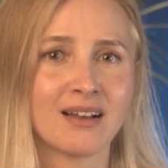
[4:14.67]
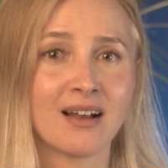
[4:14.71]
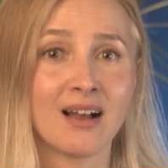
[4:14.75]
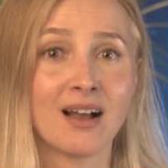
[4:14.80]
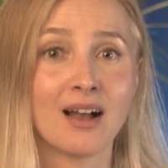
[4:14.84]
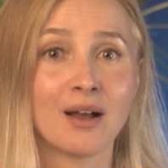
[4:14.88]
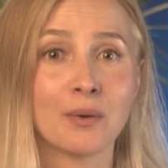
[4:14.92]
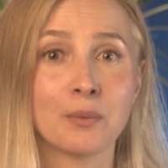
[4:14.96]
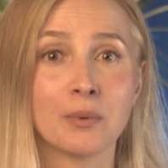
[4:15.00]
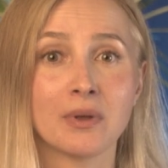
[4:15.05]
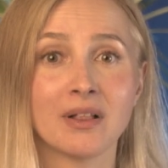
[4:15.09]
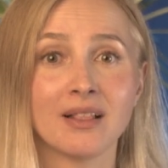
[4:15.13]

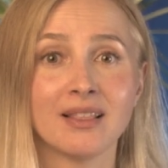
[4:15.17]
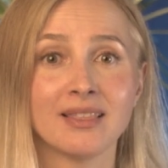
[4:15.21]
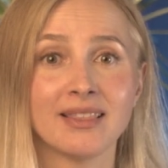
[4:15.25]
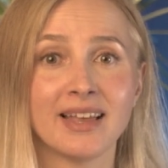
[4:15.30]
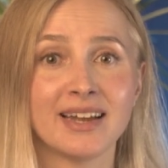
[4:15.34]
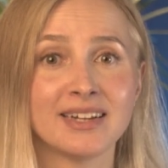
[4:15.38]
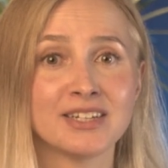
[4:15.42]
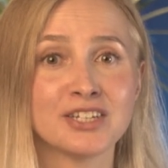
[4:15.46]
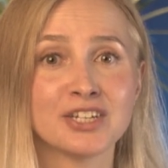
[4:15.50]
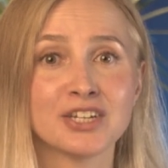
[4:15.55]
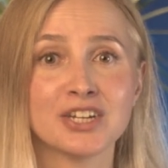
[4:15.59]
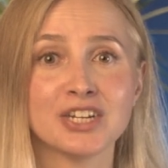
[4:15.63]
I will
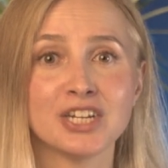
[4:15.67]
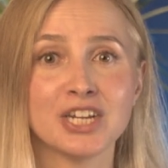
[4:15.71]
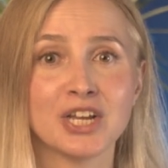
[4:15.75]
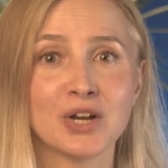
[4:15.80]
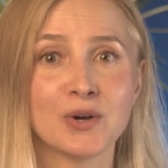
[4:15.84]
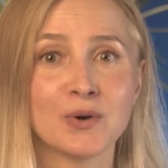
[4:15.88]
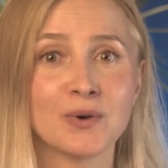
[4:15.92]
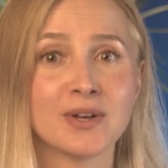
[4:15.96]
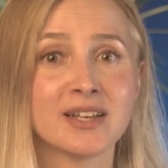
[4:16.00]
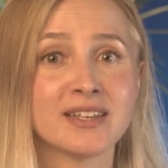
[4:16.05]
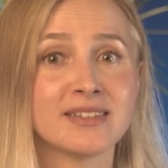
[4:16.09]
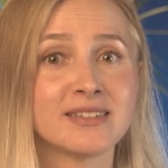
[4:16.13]
let you
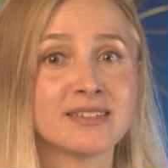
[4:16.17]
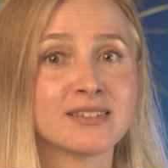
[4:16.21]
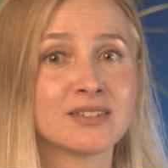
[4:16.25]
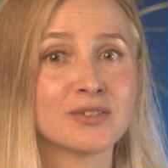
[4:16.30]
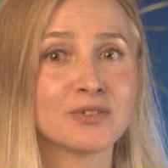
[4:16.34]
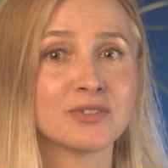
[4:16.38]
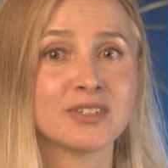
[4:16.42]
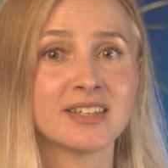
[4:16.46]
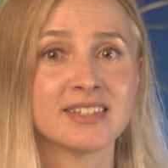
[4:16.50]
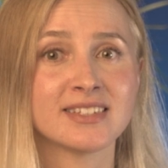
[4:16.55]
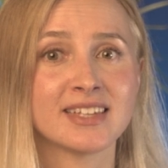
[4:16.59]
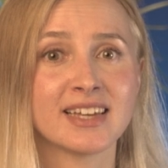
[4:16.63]
know as
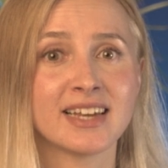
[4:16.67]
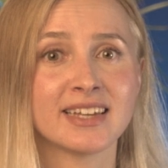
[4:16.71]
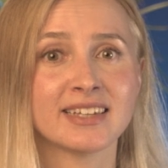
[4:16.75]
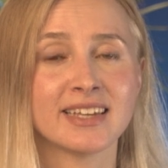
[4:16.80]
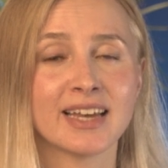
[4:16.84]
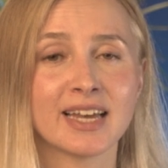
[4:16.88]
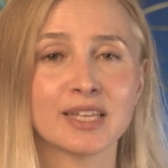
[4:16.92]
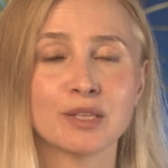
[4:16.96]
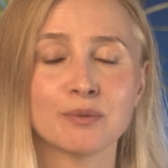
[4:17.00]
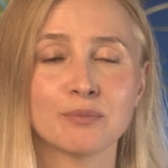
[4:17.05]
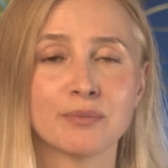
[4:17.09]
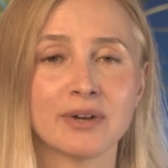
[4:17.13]
soon as I
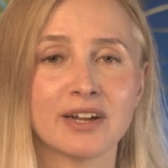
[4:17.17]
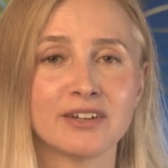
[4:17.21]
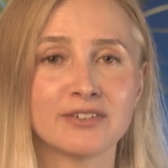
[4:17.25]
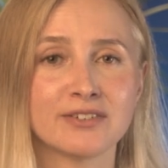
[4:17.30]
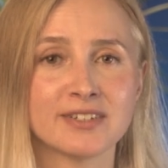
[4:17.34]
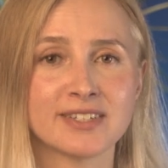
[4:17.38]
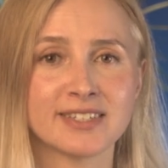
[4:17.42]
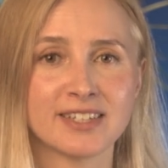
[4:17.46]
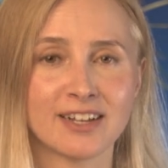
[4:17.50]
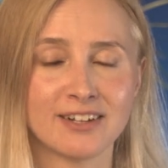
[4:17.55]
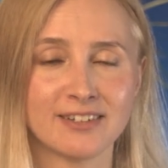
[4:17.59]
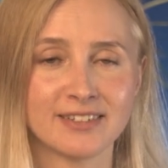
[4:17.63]
get my
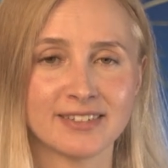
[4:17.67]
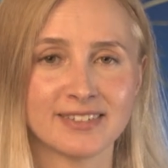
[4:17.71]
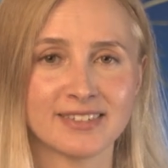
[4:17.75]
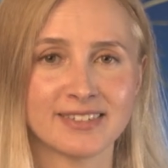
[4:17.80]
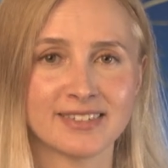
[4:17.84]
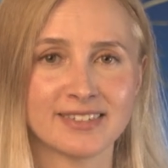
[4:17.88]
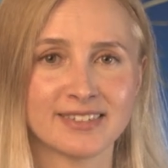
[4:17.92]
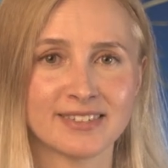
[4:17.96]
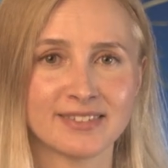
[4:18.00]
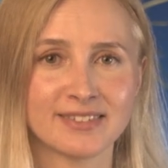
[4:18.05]
results.